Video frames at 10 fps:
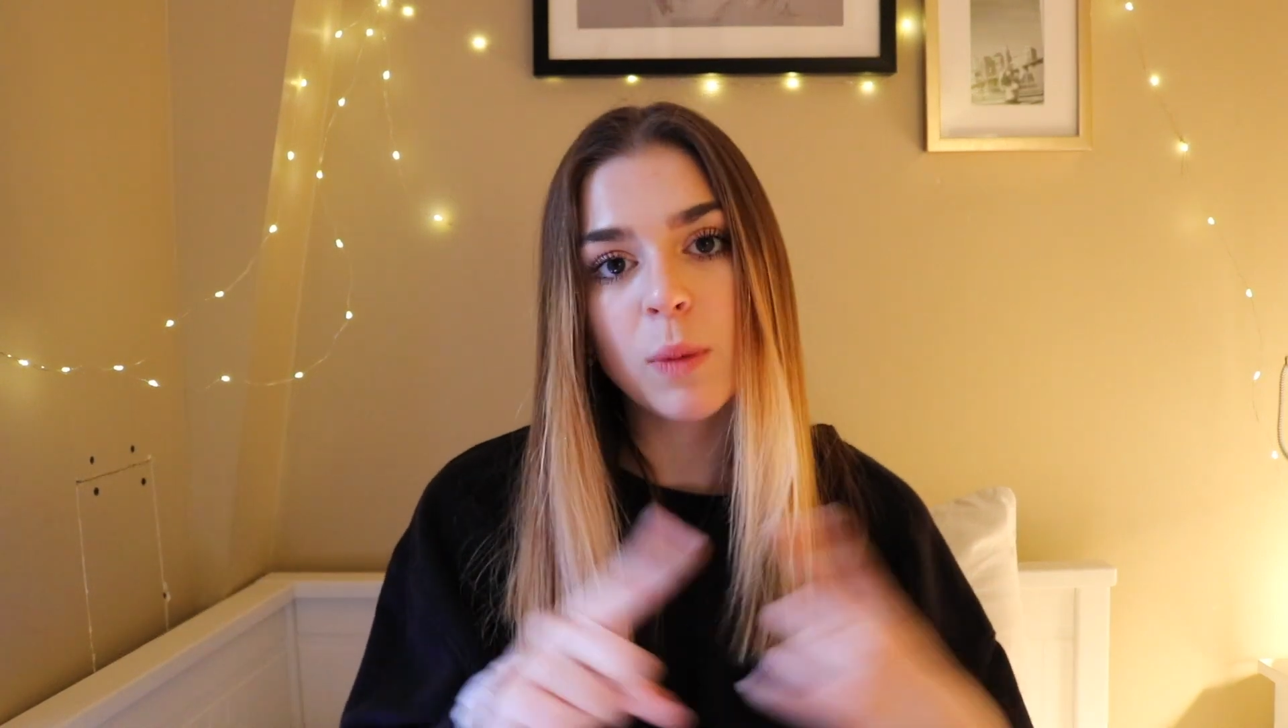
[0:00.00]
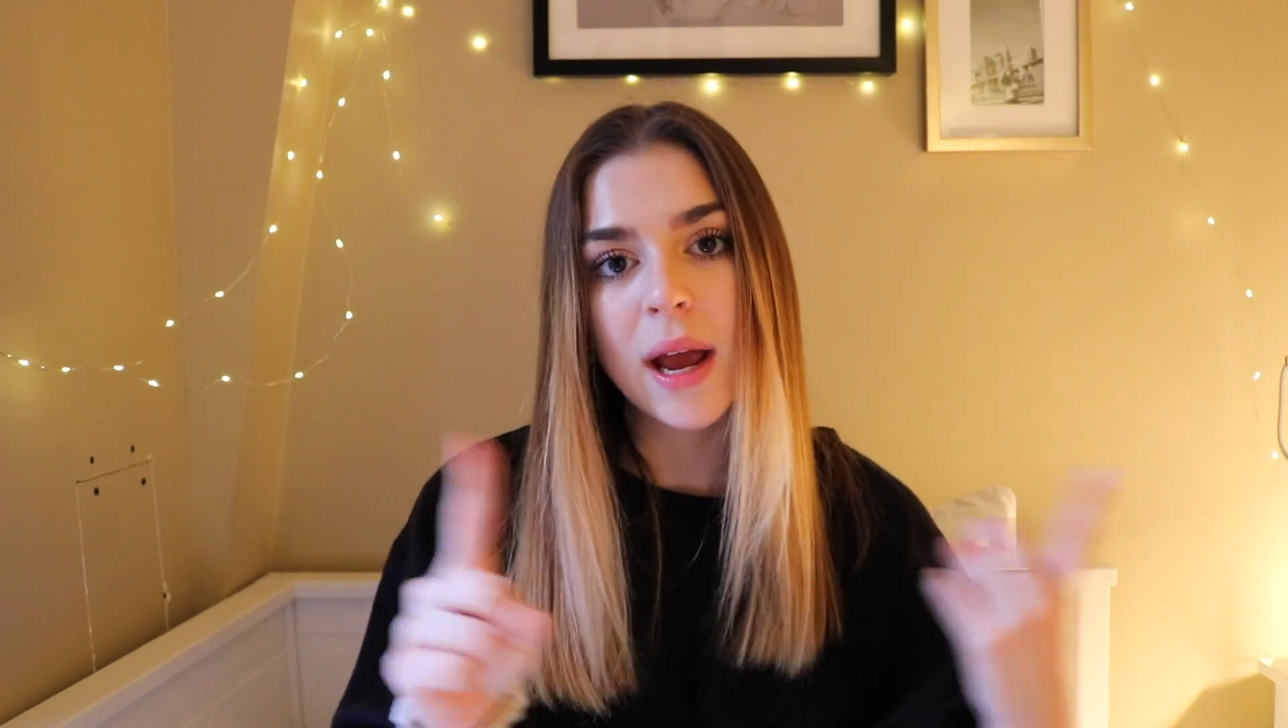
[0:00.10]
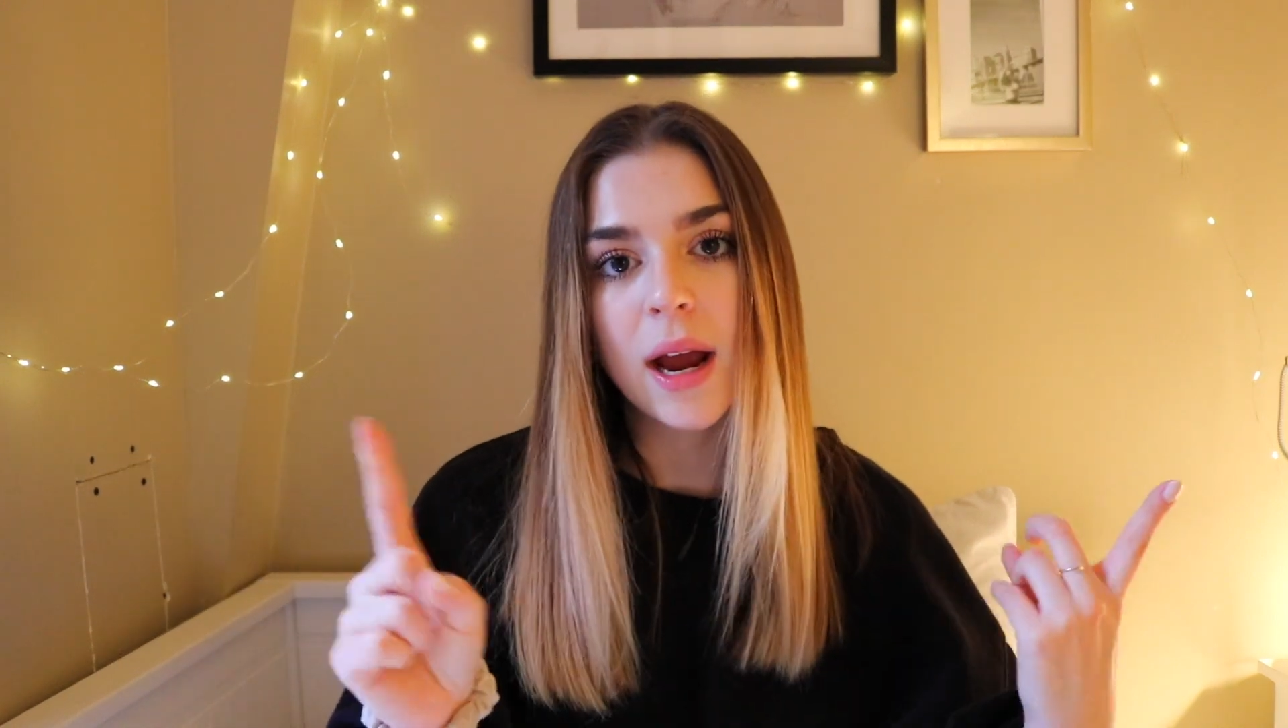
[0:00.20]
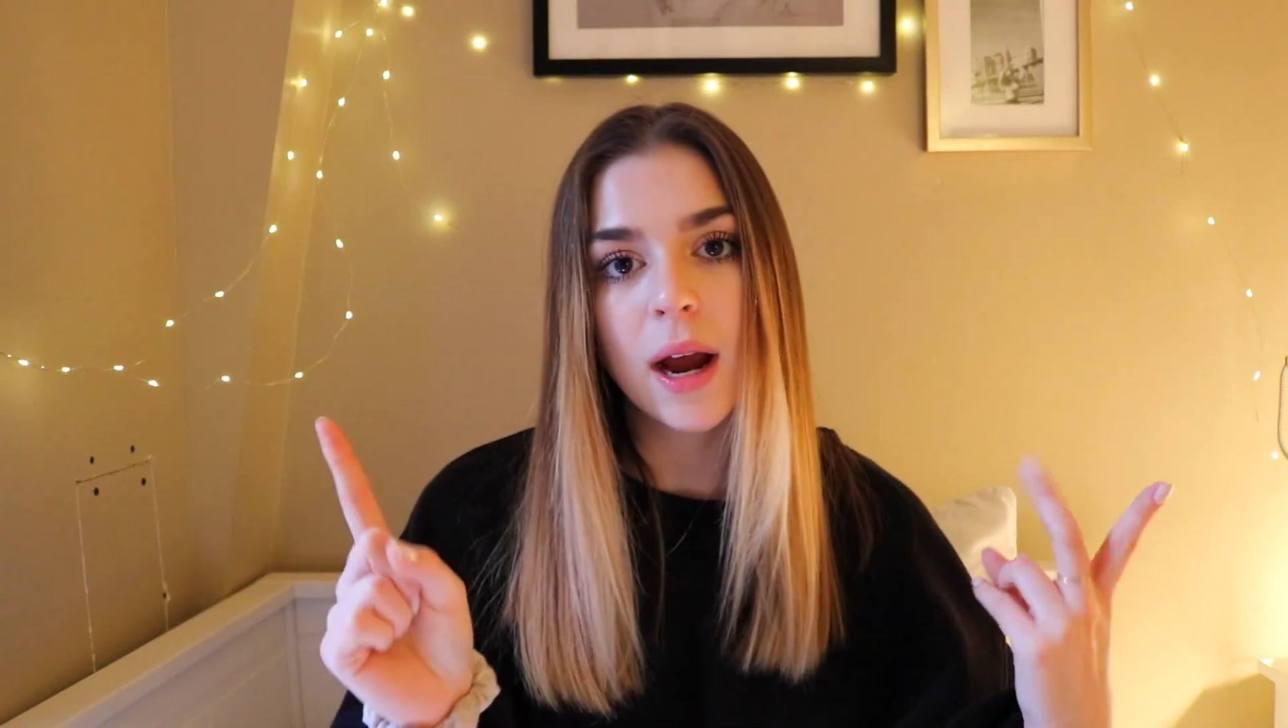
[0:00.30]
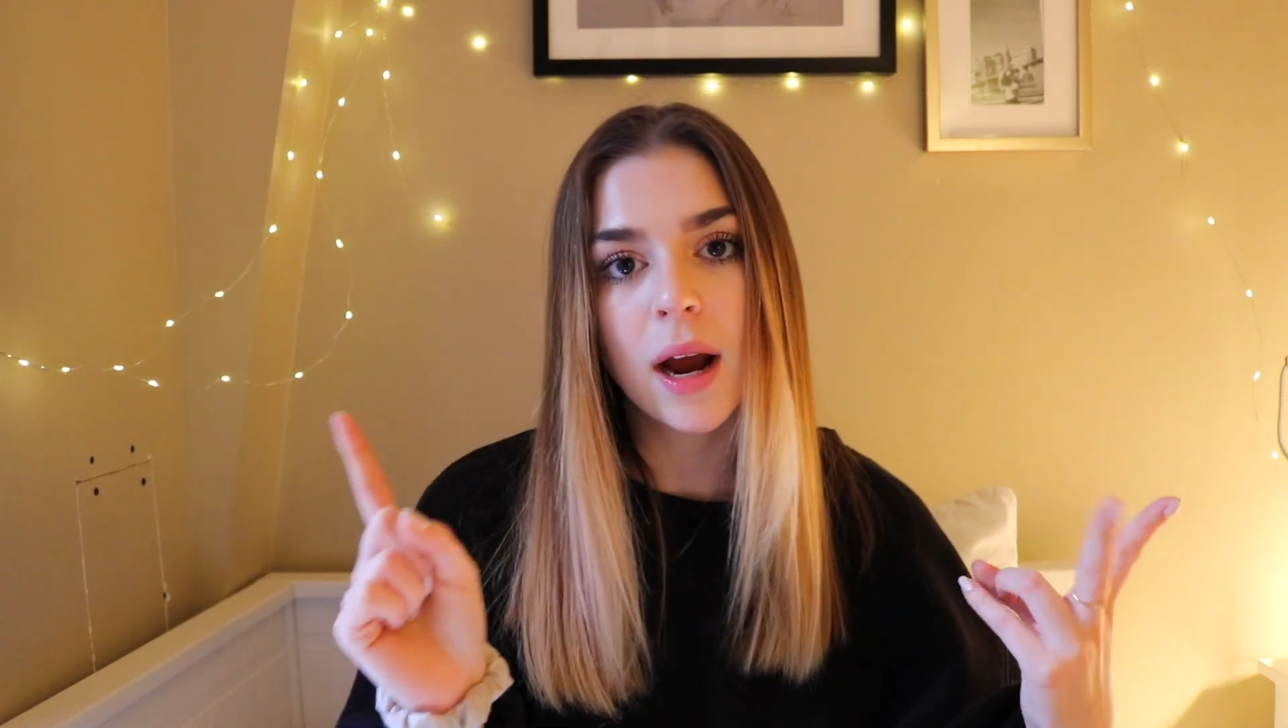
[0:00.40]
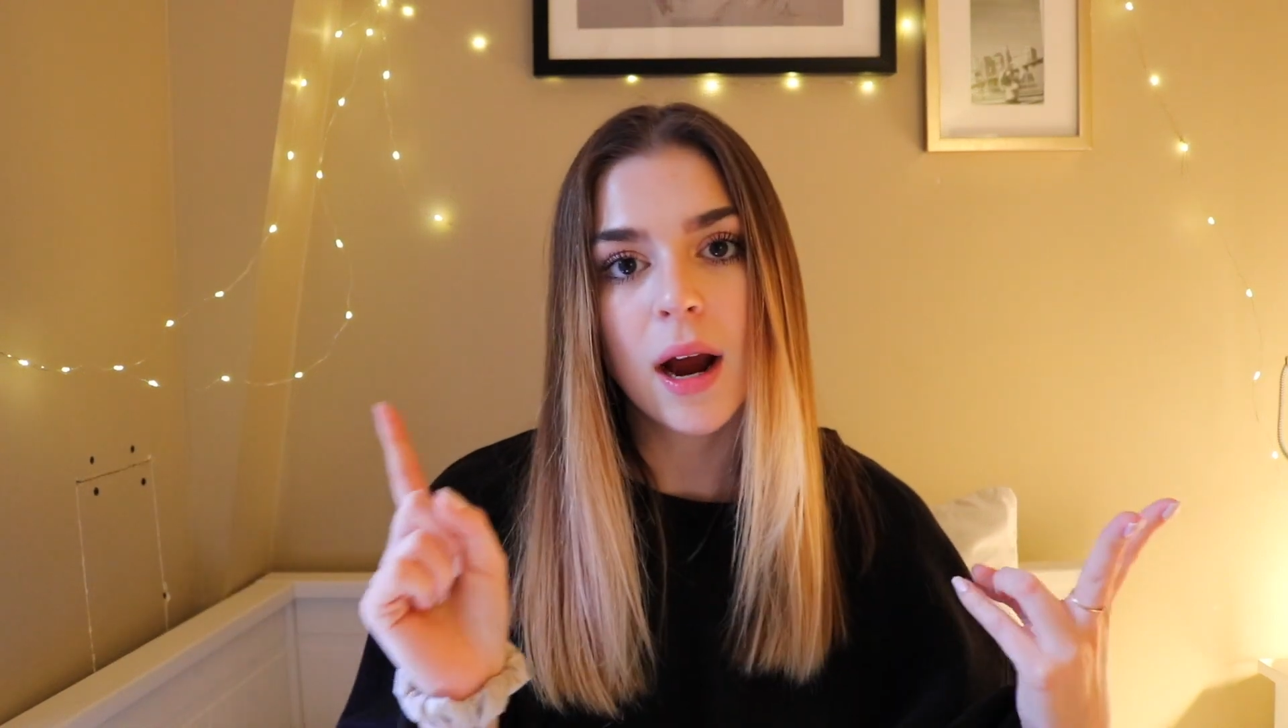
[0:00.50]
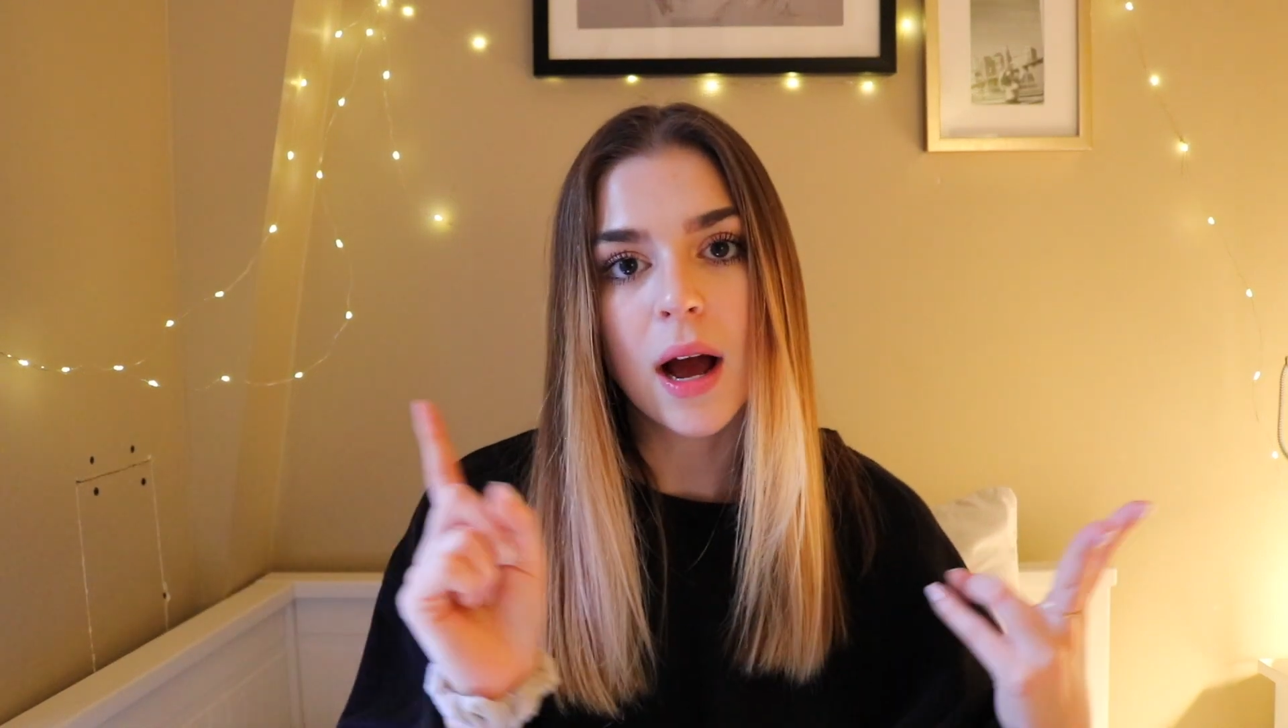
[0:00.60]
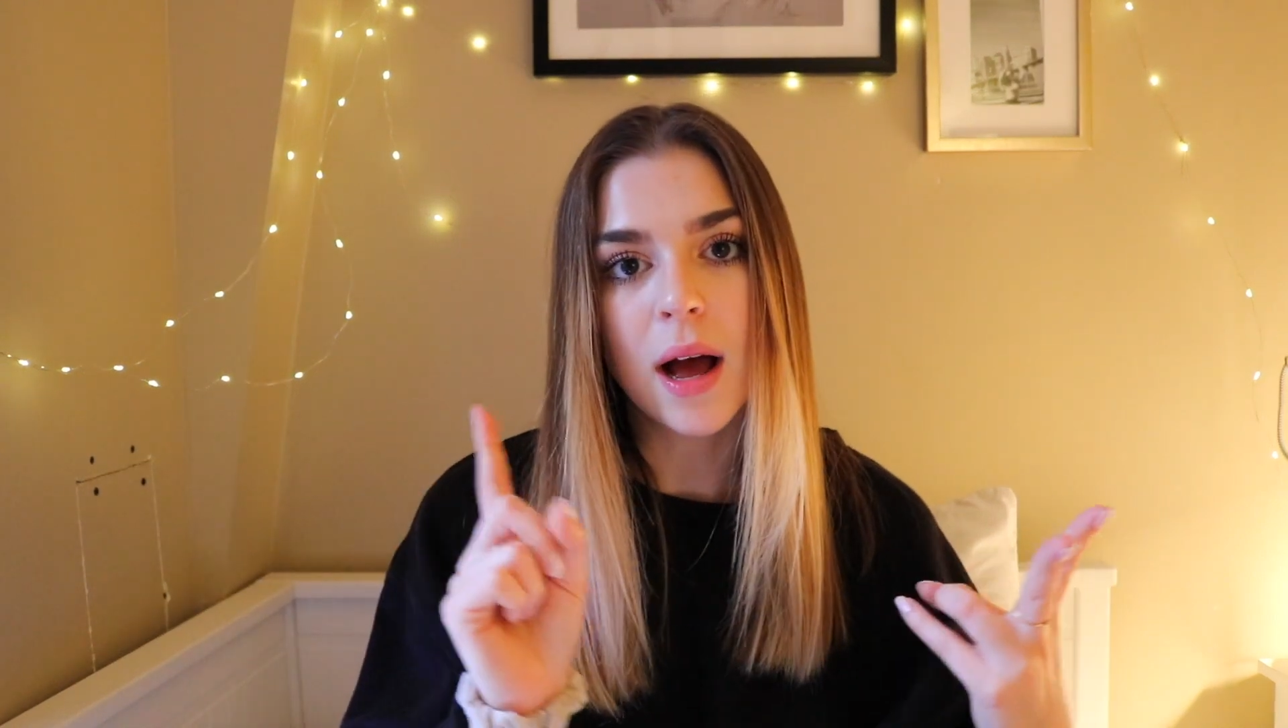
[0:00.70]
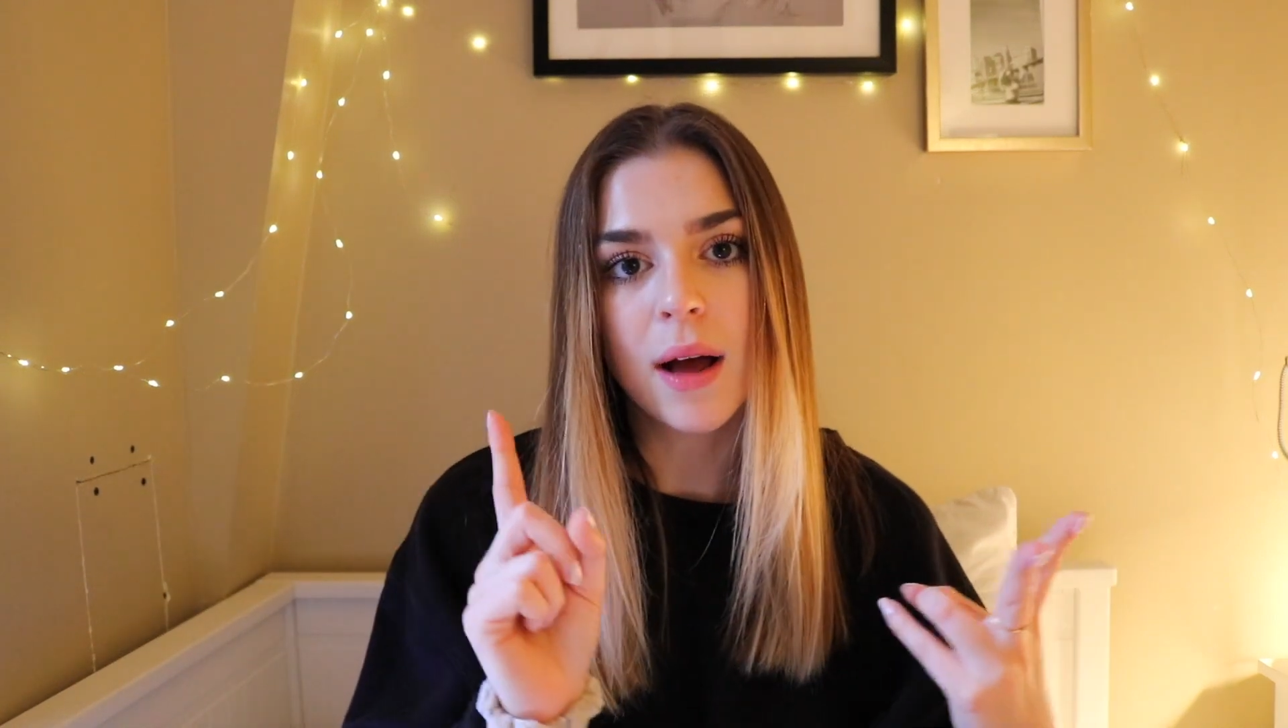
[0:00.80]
wear,